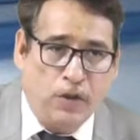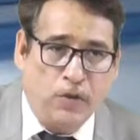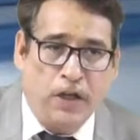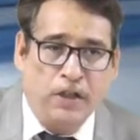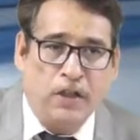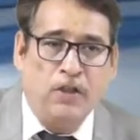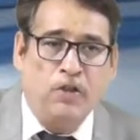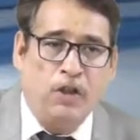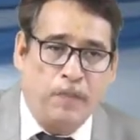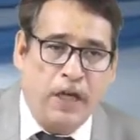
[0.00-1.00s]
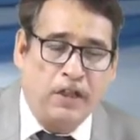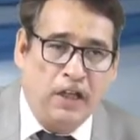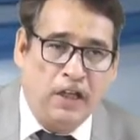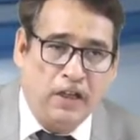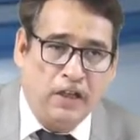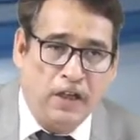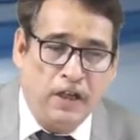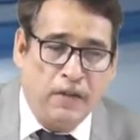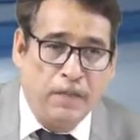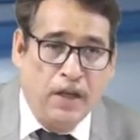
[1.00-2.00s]
enter into the practical arena,
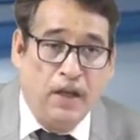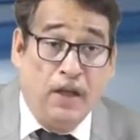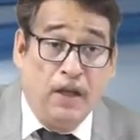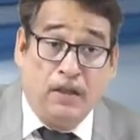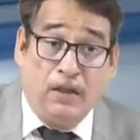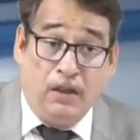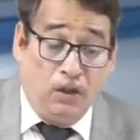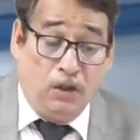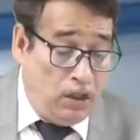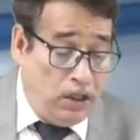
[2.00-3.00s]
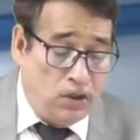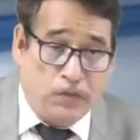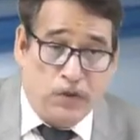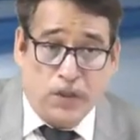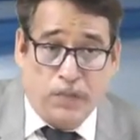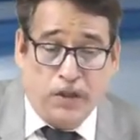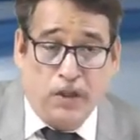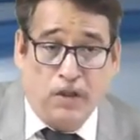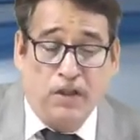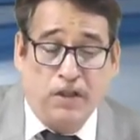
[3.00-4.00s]
knowledge of this
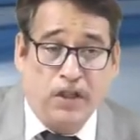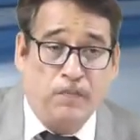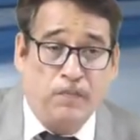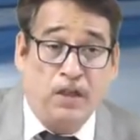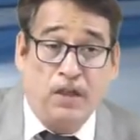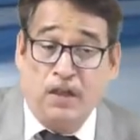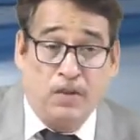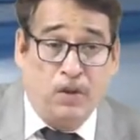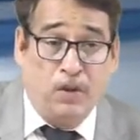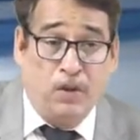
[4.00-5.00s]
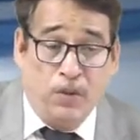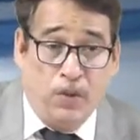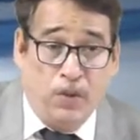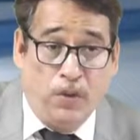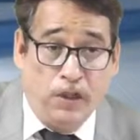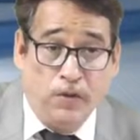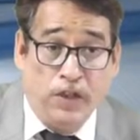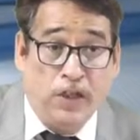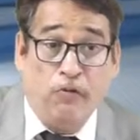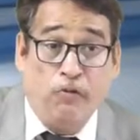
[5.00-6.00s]
particular chapter is going to hold you in
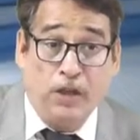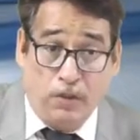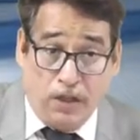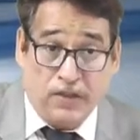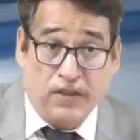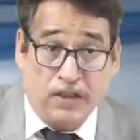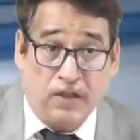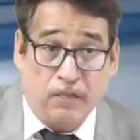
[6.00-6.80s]
a very good state,